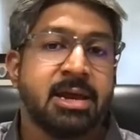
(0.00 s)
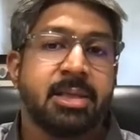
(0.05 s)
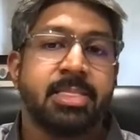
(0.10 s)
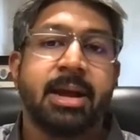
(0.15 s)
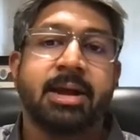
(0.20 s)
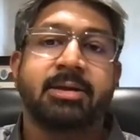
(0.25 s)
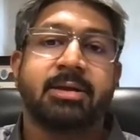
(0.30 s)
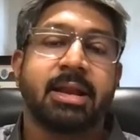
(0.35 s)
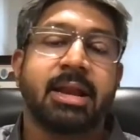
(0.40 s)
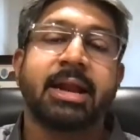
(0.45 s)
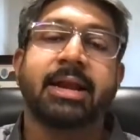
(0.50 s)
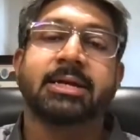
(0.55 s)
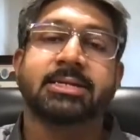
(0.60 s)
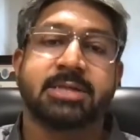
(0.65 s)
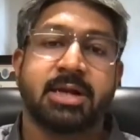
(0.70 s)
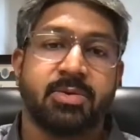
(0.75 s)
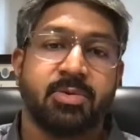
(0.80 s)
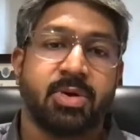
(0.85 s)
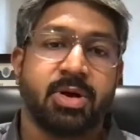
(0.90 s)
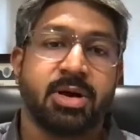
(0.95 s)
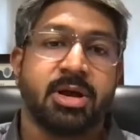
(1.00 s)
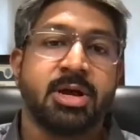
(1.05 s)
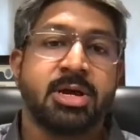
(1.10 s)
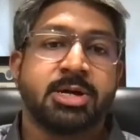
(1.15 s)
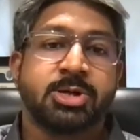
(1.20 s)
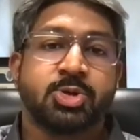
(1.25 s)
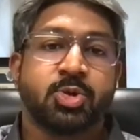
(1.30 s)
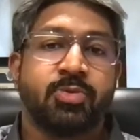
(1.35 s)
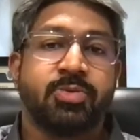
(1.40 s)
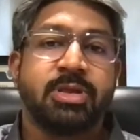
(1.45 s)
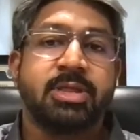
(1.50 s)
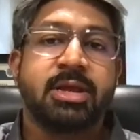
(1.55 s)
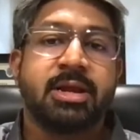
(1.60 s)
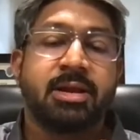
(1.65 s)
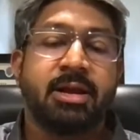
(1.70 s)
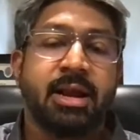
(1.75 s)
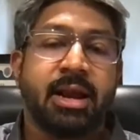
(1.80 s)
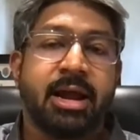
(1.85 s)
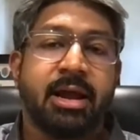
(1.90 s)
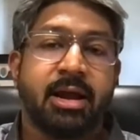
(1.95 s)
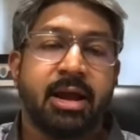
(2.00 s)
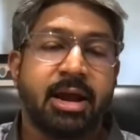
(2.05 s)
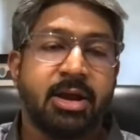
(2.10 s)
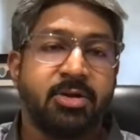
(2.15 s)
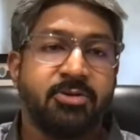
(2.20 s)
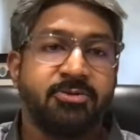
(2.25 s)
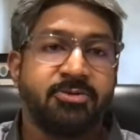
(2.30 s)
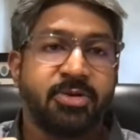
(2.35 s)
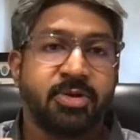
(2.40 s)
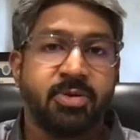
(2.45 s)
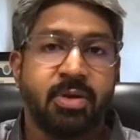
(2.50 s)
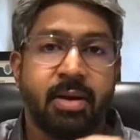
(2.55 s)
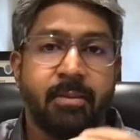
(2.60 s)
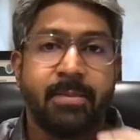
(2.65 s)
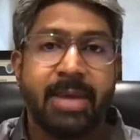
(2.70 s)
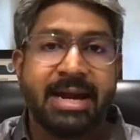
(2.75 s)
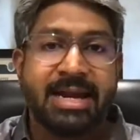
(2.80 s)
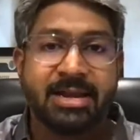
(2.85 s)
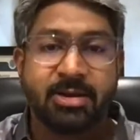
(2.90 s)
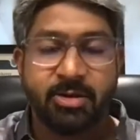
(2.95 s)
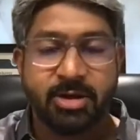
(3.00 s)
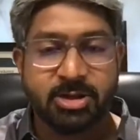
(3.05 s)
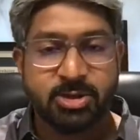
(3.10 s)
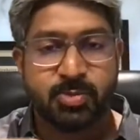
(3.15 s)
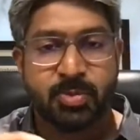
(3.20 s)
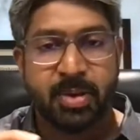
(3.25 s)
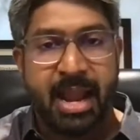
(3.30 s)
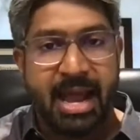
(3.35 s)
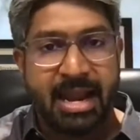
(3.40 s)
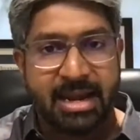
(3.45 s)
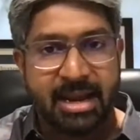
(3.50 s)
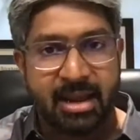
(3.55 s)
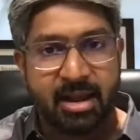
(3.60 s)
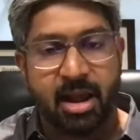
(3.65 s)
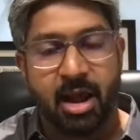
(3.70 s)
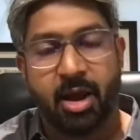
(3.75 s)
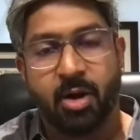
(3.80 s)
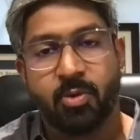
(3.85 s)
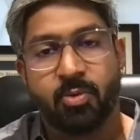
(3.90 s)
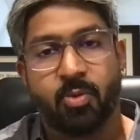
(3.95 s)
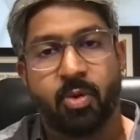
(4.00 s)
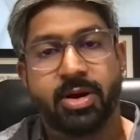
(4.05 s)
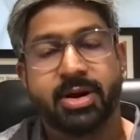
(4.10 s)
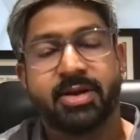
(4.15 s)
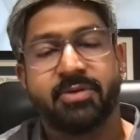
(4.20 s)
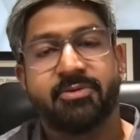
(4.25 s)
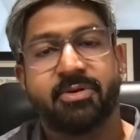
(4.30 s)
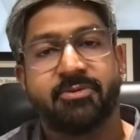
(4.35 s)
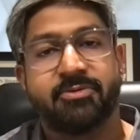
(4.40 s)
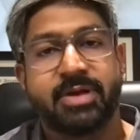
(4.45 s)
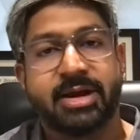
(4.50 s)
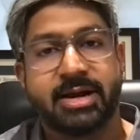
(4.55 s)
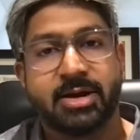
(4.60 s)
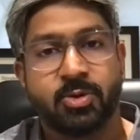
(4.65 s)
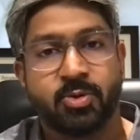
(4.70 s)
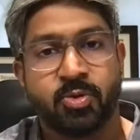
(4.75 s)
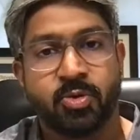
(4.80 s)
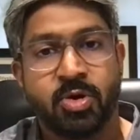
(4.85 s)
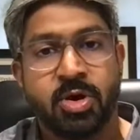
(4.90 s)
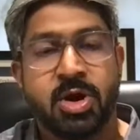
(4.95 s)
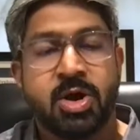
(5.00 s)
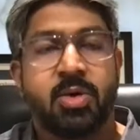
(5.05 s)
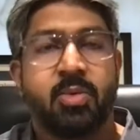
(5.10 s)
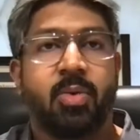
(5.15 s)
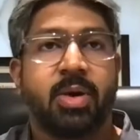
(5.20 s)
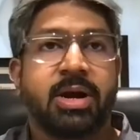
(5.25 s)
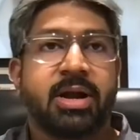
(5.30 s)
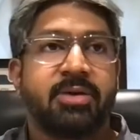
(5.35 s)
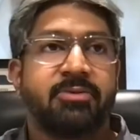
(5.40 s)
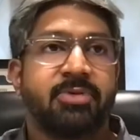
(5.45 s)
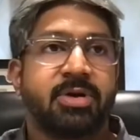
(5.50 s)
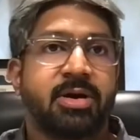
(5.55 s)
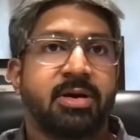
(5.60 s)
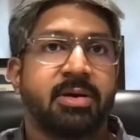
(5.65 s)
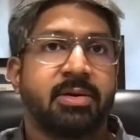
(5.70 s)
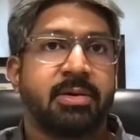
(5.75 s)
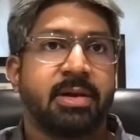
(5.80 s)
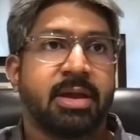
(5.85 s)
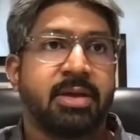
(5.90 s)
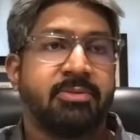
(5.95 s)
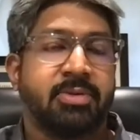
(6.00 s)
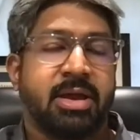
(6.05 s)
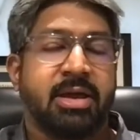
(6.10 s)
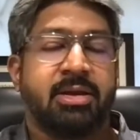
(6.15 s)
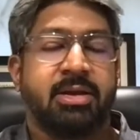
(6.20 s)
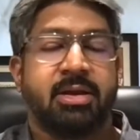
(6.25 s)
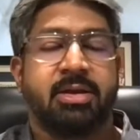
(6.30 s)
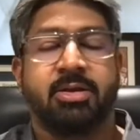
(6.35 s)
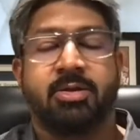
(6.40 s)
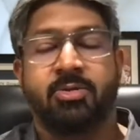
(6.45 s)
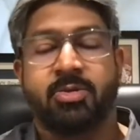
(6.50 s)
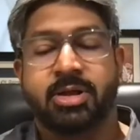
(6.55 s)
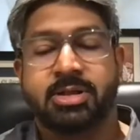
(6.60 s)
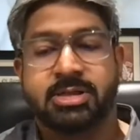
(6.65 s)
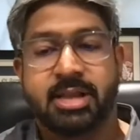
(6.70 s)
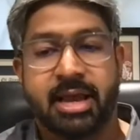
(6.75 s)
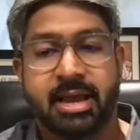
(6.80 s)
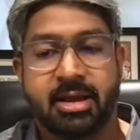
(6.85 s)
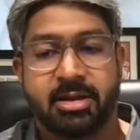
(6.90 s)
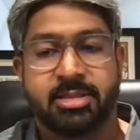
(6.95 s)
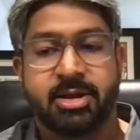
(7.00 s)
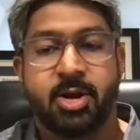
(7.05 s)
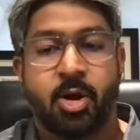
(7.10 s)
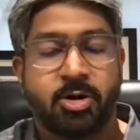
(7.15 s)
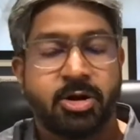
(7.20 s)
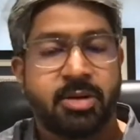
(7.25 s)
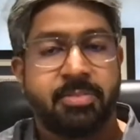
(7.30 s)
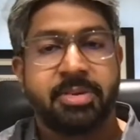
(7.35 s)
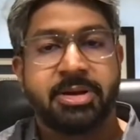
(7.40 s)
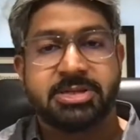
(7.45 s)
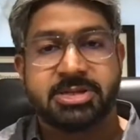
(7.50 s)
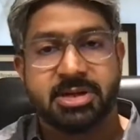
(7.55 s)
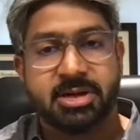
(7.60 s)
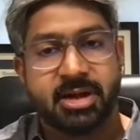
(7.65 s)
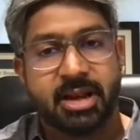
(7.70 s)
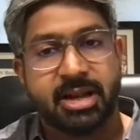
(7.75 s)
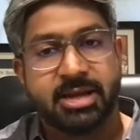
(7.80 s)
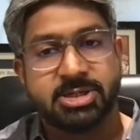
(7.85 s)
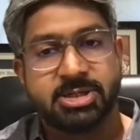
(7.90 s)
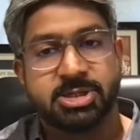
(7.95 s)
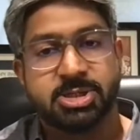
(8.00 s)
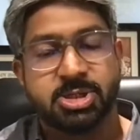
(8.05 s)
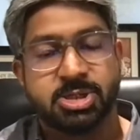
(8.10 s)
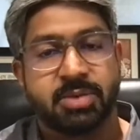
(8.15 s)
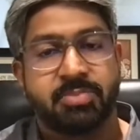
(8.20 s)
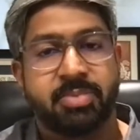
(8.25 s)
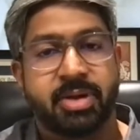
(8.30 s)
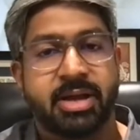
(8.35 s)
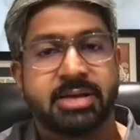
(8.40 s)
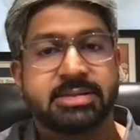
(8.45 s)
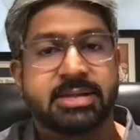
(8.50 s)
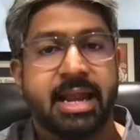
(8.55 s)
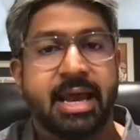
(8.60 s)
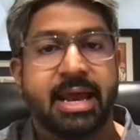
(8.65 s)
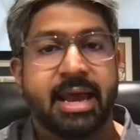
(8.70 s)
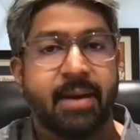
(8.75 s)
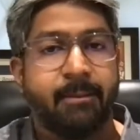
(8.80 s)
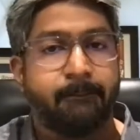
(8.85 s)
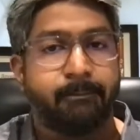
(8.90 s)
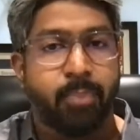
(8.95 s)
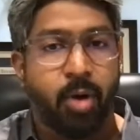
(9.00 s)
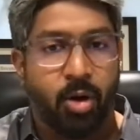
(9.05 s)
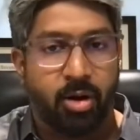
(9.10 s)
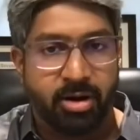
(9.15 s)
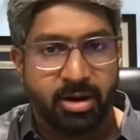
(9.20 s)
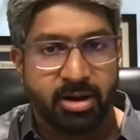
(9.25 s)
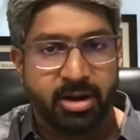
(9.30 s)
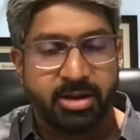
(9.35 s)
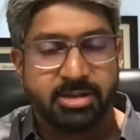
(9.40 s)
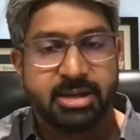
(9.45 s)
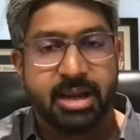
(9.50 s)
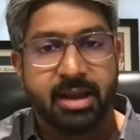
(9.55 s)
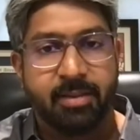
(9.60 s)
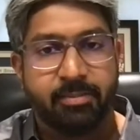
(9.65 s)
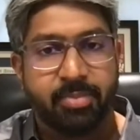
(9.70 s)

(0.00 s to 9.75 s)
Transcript: That really doesn't work. So we need kind of a meticulous planning around whatever we do, whatever it's like the doctor patient relationship is like a bond. It's like a